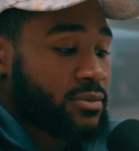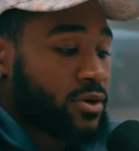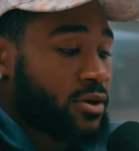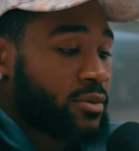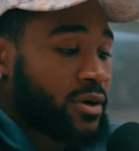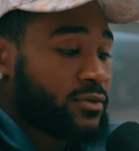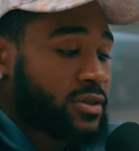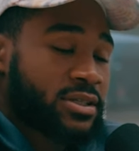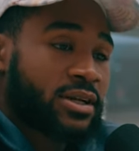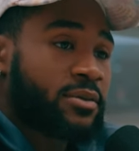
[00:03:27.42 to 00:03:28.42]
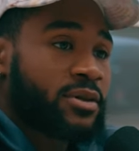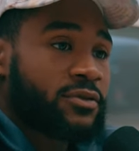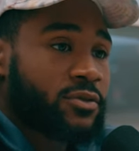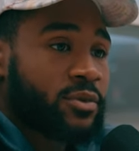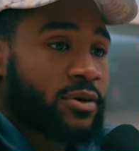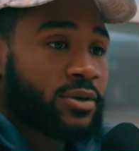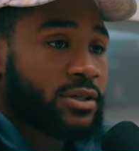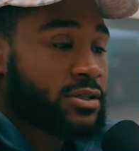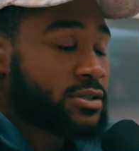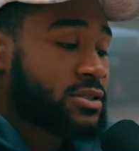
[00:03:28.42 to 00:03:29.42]
all my friends that I play football with
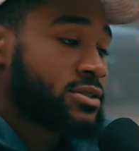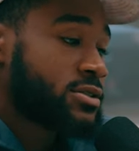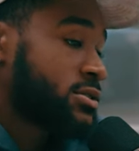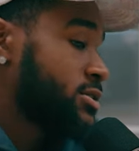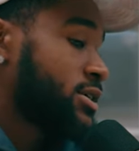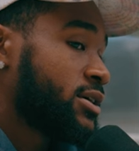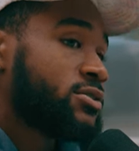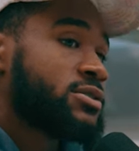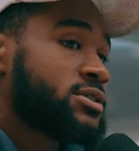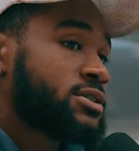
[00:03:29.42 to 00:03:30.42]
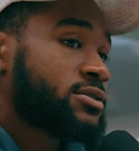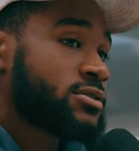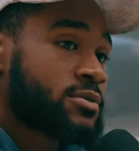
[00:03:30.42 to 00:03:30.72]
is either dead or in jail.